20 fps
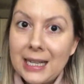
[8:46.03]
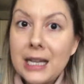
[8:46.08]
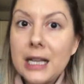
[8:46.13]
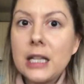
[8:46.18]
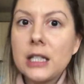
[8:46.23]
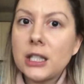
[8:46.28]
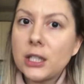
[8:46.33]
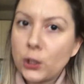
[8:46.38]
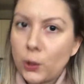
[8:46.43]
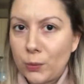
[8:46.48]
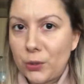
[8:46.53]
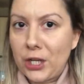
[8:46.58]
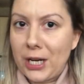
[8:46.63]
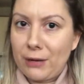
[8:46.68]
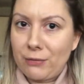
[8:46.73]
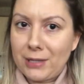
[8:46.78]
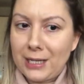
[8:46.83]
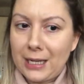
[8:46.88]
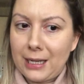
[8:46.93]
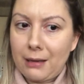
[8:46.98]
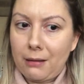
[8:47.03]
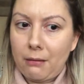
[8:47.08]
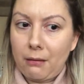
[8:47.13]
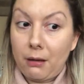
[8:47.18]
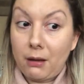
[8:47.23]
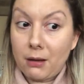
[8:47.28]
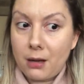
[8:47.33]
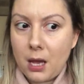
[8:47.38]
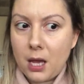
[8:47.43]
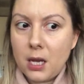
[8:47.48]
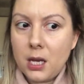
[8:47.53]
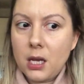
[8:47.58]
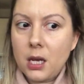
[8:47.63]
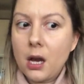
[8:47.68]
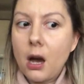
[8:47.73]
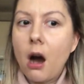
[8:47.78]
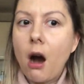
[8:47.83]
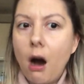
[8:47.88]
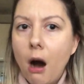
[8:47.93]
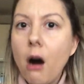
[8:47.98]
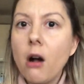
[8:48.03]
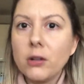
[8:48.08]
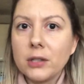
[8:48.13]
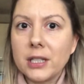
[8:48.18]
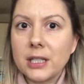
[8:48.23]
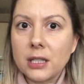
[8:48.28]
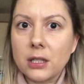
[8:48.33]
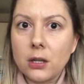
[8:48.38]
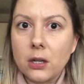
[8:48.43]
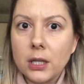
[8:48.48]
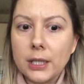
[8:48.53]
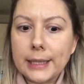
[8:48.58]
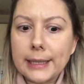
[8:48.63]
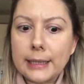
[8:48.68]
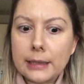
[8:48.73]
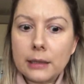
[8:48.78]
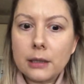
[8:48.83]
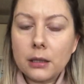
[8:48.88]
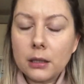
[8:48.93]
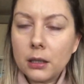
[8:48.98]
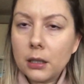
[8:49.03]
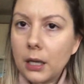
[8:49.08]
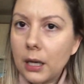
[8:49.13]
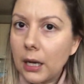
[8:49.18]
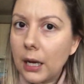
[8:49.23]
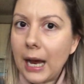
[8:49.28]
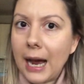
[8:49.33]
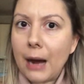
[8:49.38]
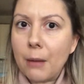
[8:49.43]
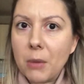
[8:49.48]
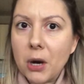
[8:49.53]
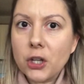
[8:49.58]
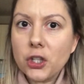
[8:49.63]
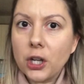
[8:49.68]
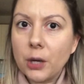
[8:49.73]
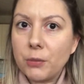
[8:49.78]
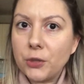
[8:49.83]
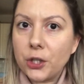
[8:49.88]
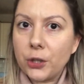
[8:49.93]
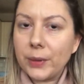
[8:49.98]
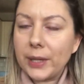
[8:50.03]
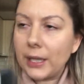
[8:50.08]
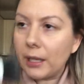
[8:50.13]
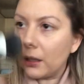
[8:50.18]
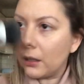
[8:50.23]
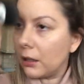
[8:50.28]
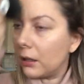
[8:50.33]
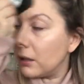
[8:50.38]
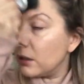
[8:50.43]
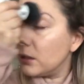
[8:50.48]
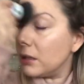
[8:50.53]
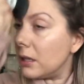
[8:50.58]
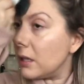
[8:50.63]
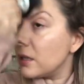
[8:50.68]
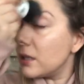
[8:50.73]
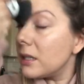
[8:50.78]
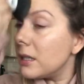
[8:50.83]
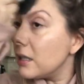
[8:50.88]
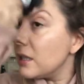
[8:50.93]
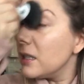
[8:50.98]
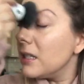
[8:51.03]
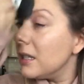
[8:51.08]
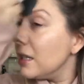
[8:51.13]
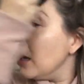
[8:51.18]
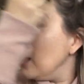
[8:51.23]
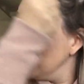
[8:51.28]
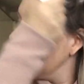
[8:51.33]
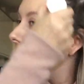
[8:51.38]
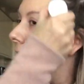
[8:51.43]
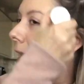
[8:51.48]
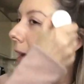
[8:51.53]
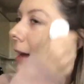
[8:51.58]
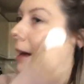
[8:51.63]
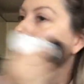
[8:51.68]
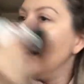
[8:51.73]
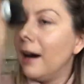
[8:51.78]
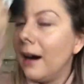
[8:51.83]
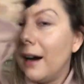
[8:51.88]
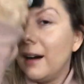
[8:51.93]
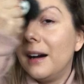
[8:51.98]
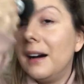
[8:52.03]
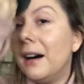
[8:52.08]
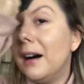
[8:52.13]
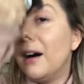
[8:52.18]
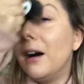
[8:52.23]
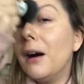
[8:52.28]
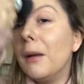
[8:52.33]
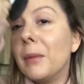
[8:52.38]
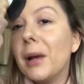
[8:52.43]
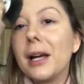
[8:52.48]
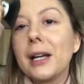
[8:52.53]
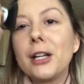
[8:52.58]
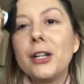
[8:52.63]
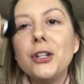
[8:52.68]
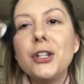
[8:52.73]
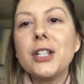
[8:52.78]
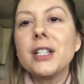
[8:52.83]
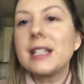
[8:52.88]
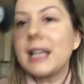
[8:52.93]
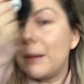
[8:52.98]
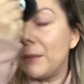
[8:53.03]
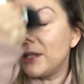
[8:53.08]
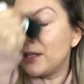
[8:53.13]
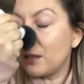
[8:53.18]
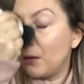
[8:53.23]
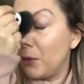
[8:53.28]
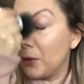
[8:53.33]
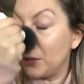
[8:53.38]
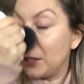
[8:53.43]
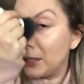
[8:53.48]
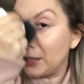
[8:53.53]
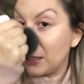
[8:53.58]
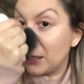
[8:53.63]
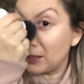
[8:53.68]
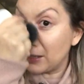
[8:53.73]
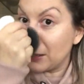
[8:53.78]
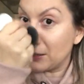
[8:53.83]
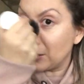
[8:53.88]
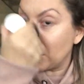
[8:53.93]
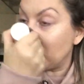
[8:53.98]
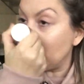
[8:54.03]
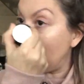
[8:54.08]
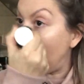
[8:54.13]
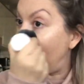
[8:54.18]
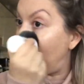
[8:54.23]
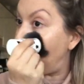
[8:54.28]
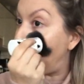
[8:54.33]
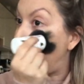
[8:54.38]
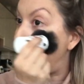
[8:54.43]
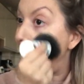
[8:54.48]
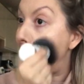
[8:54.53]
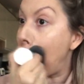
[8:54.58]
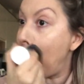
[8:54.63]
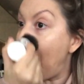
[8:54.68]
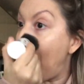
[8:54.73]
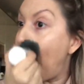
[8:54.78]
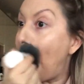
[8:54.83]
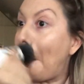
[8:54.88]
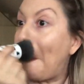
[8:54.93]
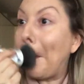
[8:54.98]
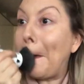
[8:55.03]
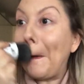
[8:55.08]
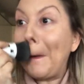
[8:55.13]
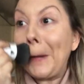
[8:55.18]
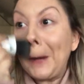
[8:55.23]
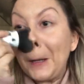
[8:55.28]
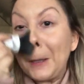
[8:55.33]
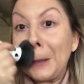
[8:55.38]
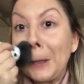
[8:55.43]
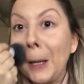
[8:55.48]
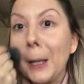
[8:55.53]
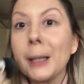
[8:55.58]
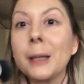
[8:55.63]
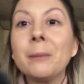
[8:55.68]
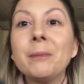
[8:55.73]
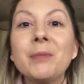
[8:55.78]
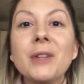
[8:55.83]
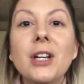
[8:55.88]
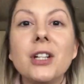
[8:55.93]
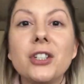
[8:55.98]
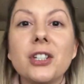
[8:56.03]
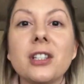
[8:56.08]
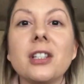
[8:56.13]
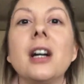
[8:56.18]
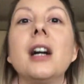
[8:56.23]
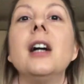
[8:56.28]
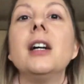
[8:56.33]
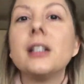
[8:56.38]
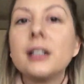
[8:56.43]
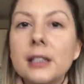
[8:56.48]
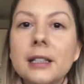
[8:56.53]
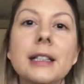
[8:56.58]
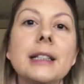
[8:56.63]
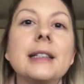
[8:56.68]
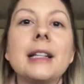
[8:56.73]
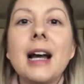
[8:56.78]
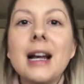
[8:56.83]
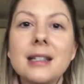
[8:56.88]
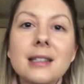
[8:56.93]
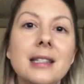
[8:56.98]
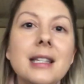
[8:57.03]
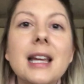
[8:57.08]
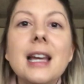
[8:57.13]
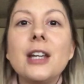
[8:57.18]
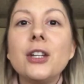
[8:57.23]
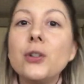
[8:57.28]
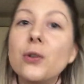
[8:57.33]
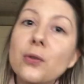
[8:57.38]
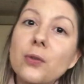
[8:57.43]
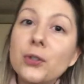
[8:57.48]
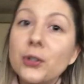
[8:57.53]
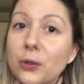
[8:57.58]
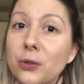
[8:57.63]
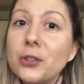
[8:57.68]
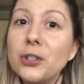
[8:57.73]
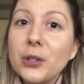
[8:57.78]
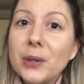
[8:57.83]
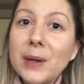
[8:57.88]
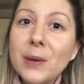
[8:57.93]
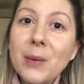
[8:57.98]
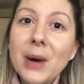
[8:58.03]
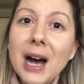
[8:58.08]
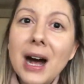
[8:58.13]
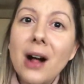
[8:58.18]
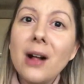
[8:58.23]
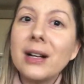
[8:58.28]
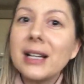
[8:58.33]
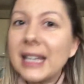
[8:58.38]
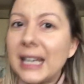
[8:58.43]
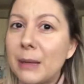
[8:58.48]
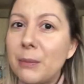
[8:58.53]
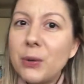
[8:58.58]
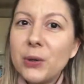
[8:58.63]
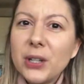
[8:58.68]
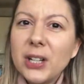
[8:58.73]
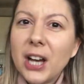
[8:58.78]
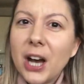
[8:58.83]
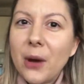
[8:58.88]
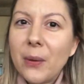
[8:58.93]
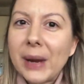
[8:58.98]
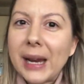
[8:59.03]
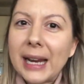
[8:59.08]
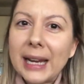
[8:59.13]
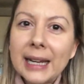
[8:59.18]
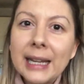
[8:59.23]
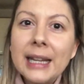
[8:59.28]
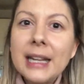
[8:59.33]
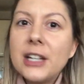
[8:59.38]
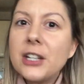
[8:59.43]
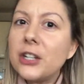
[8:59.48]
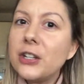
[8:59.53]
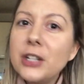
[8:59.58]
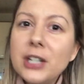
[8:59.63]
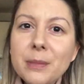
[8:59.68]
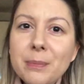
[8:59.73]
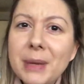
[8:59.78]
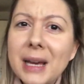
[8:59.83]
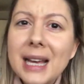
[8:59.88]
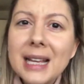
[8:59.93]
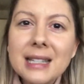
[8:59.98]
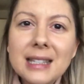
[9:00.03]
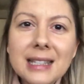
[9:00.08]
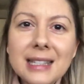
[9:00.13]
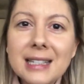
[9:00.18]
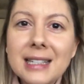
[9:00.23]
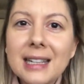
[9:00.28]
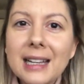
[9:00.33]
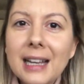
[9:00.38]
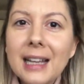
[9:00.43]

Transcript: stop shouting. Okay, I'll decide how much I'm doing. Goodness. Okay. I'm like, can you just get me someone that doesn't shout? And you know, just like, that's it. You're doing well. Keep on going. Do your best.